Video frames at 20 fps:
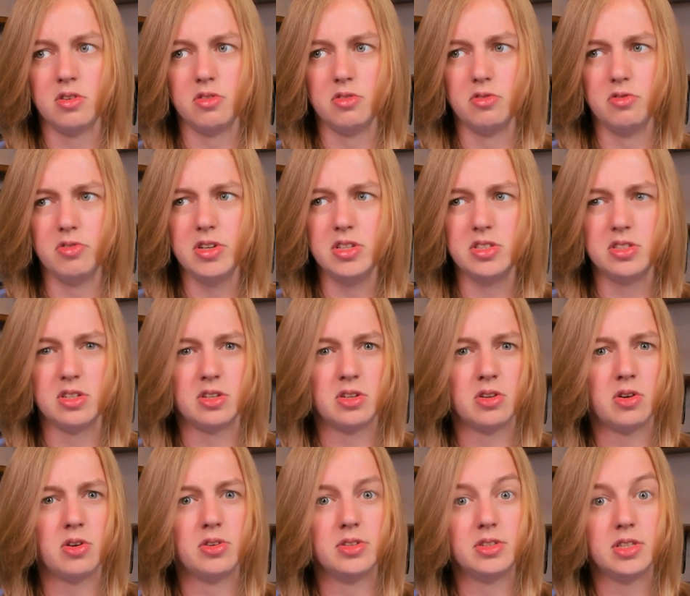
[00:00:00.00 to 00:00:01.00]
reason
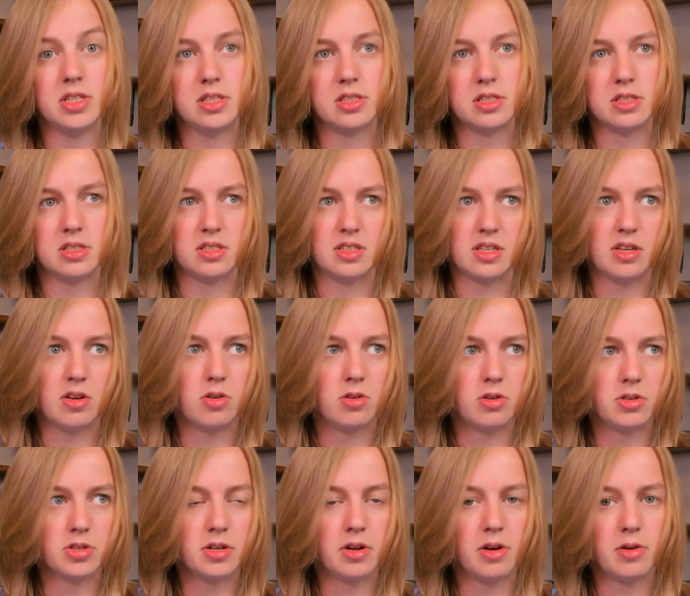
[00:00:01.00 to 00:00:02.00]
or decency
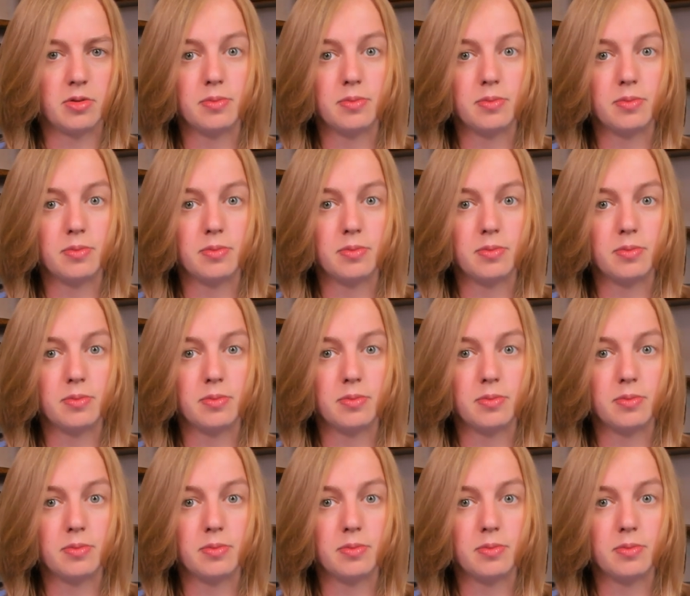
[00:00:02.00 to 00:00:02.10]
or, you know,